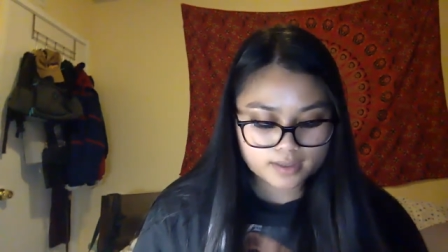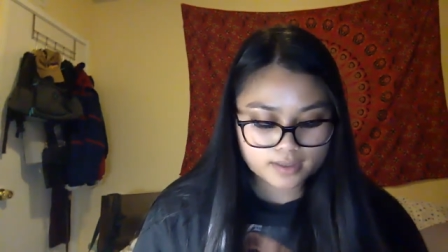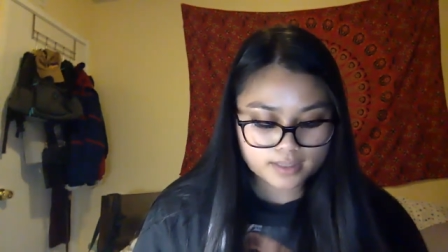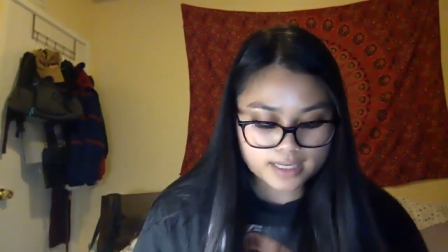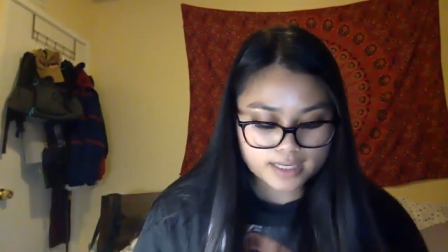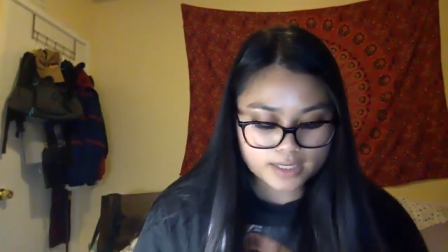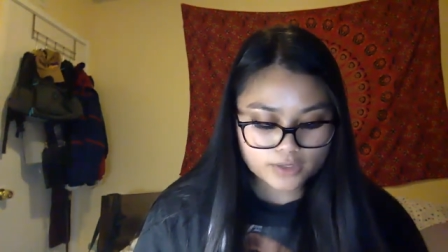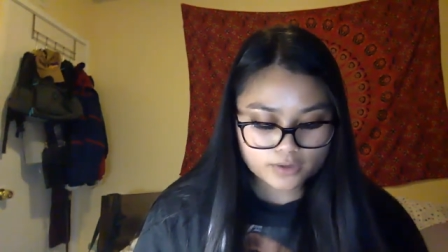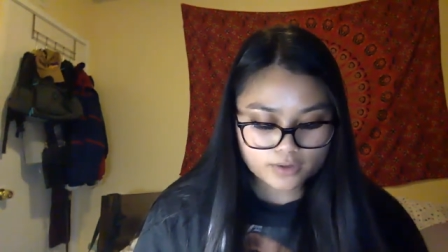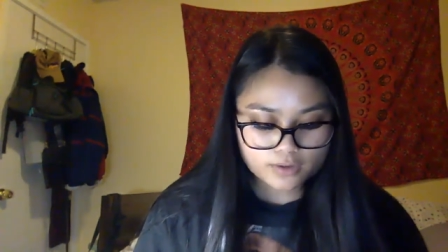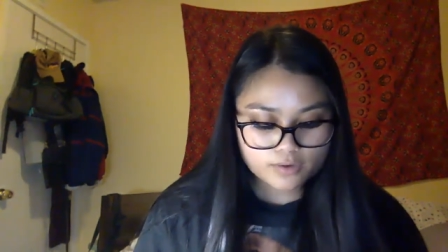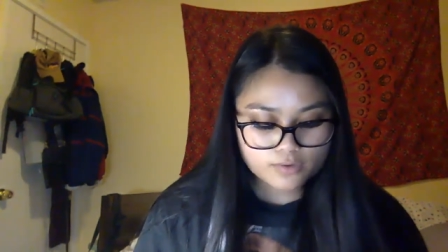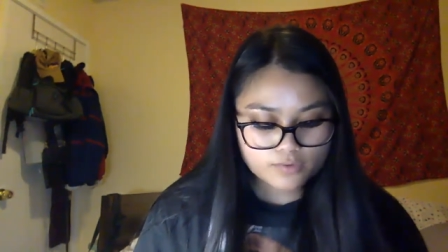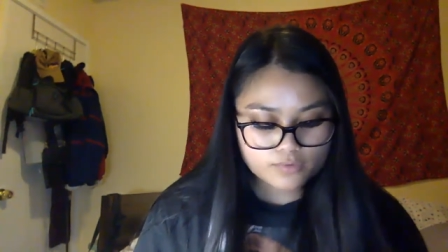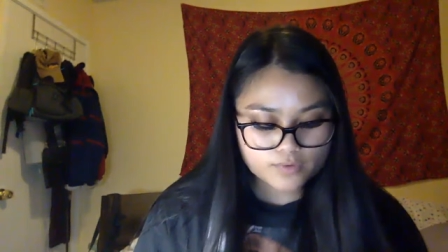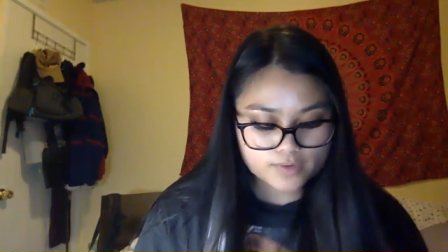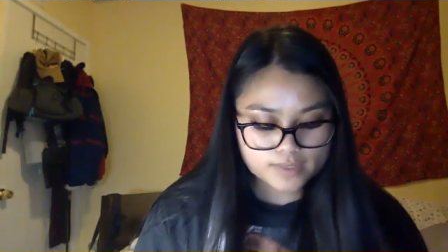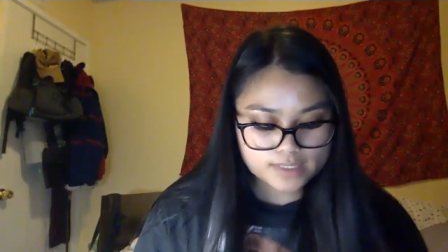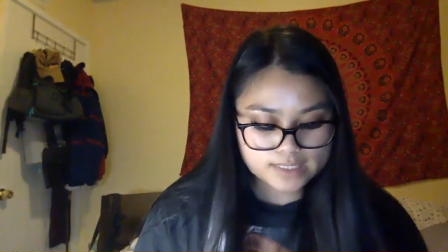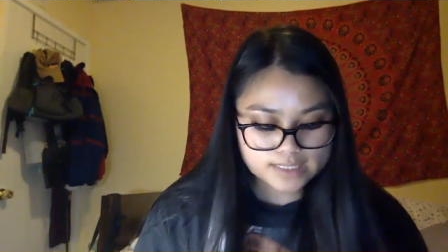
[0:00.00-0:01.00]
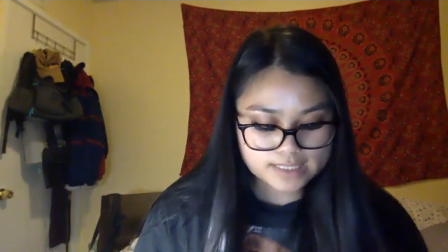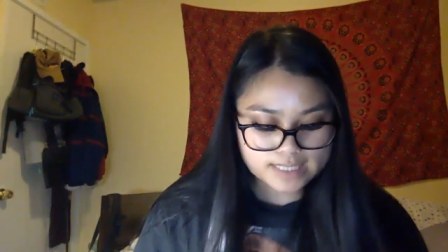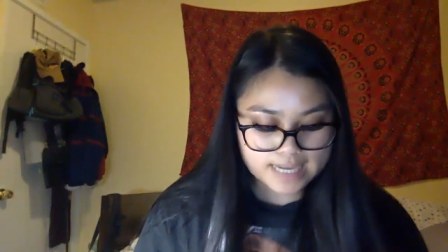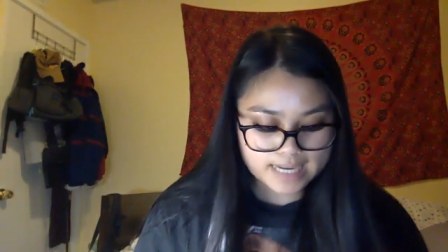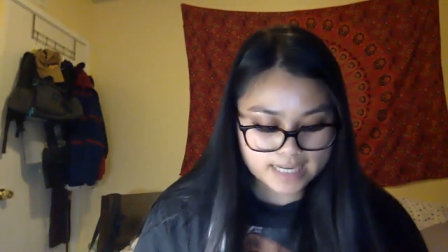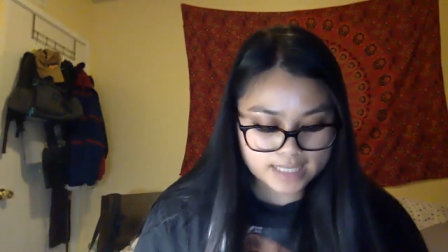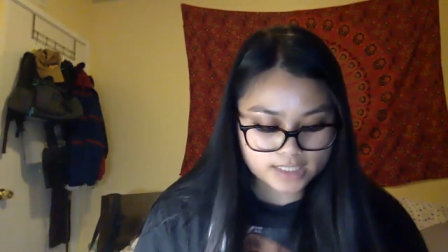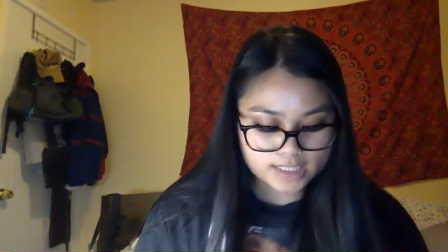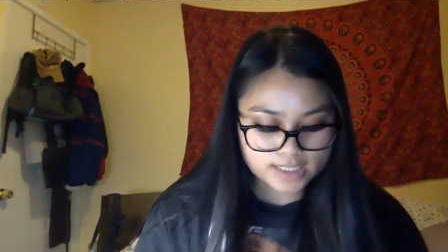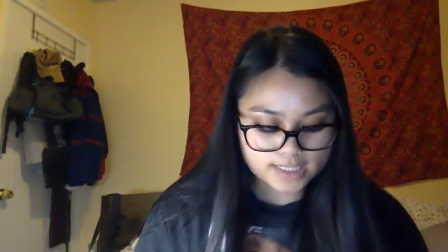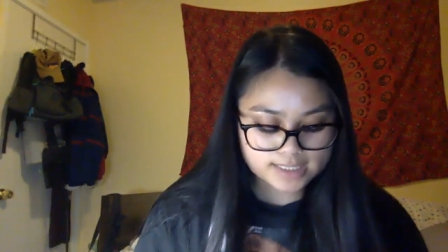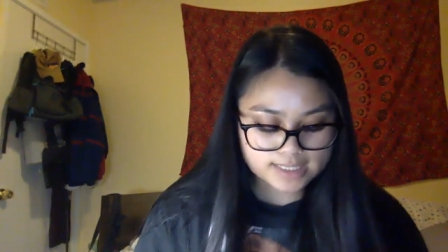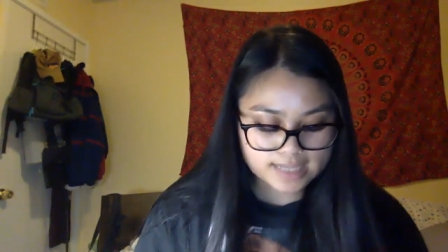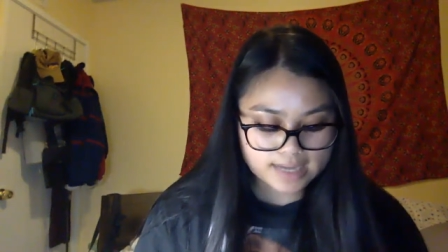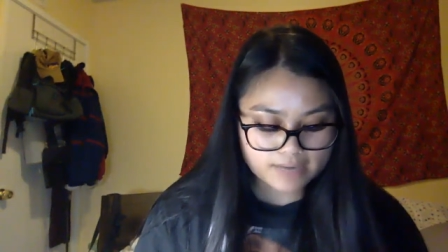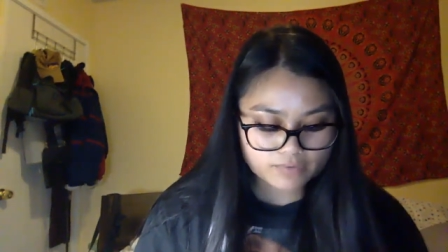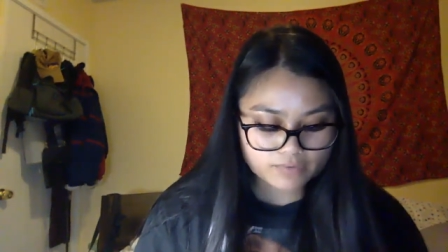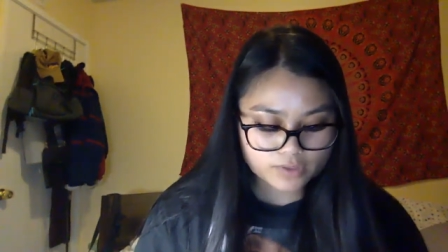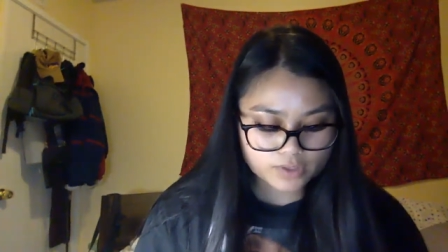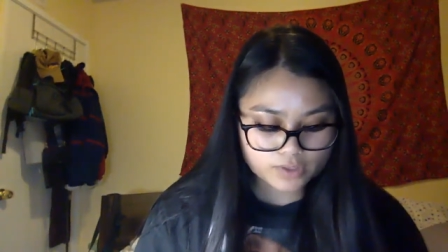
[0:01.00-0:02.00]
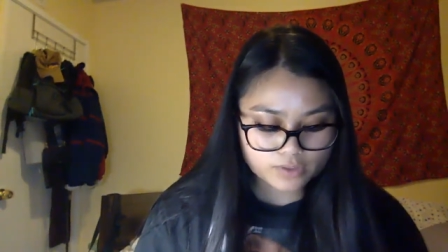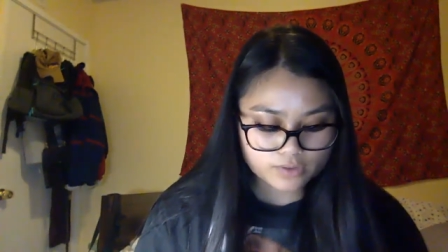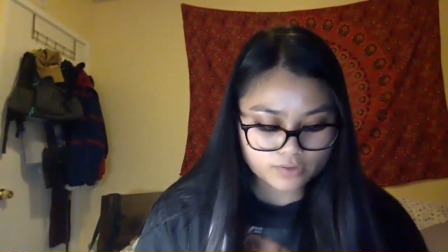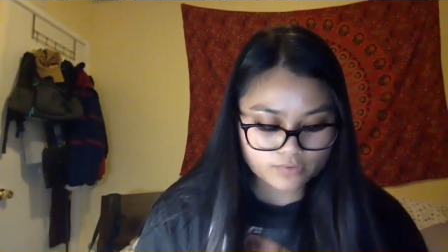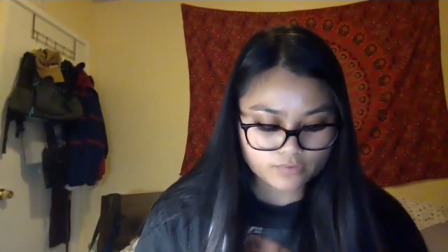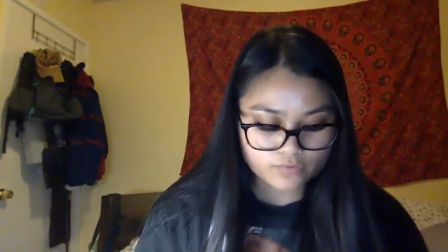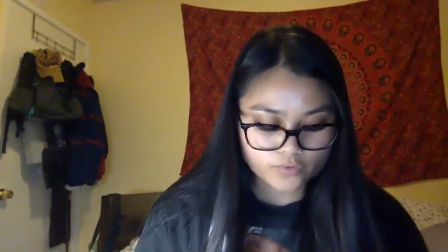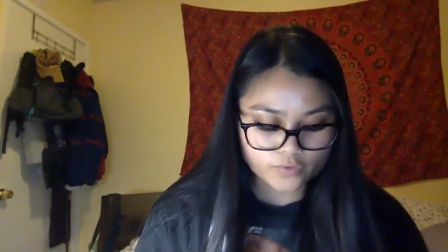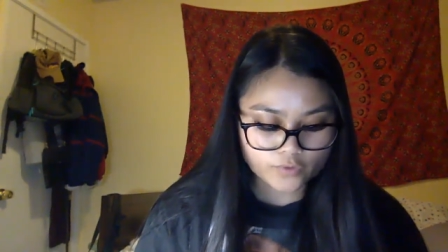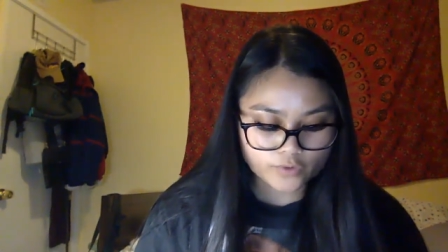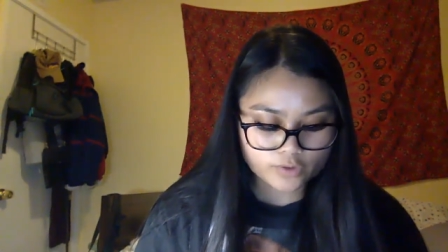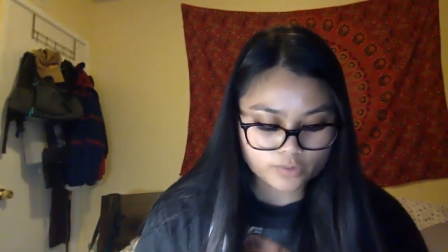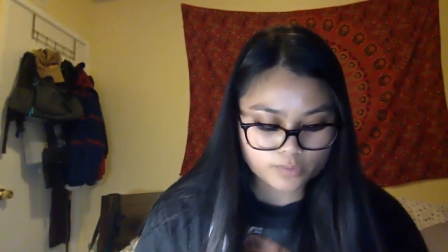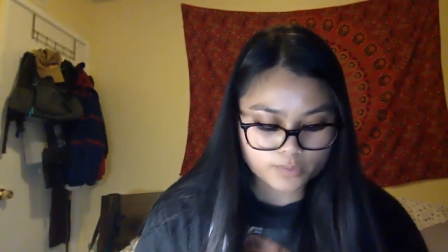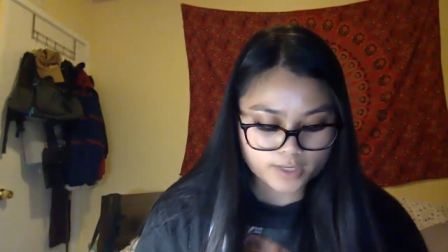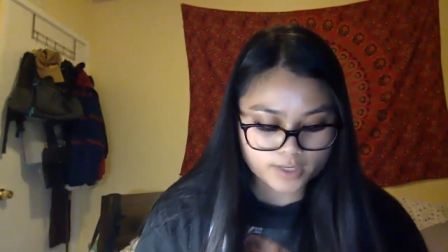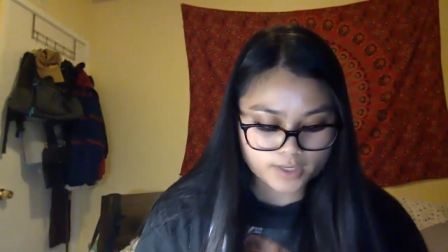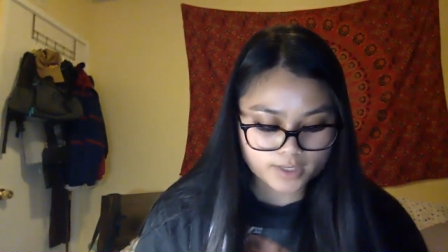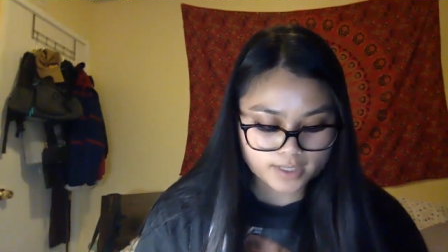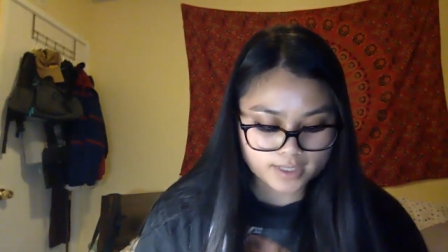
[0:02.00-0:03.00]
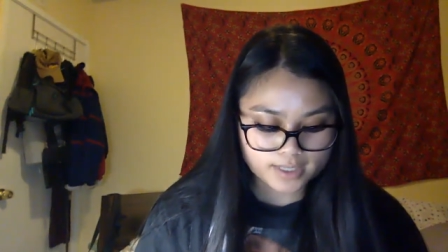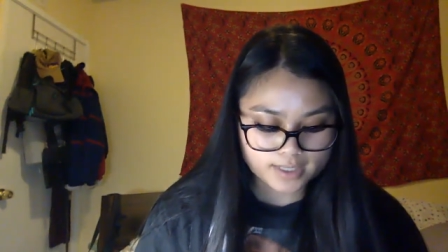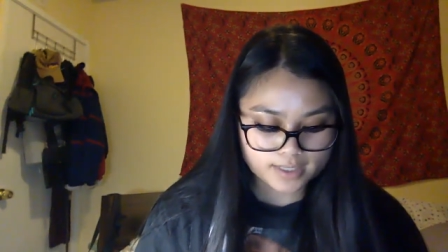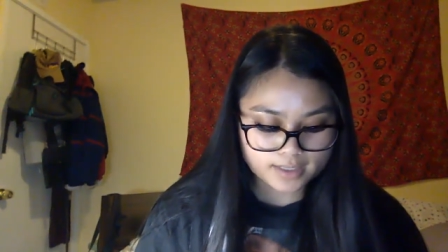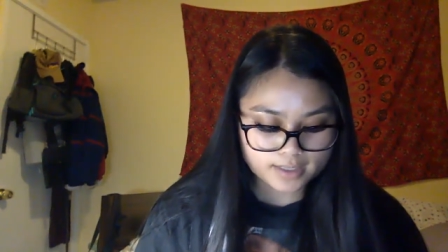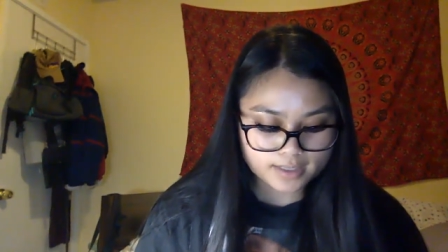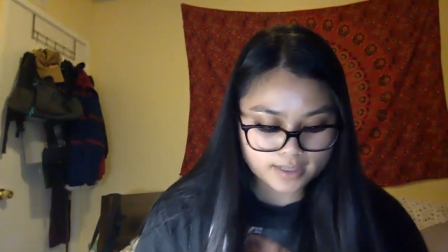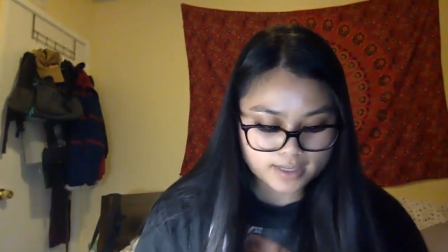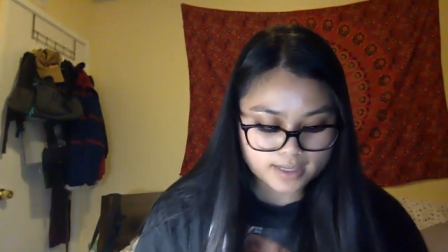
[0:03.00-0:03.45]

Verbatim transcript: Later on her first day, just after the fourth period,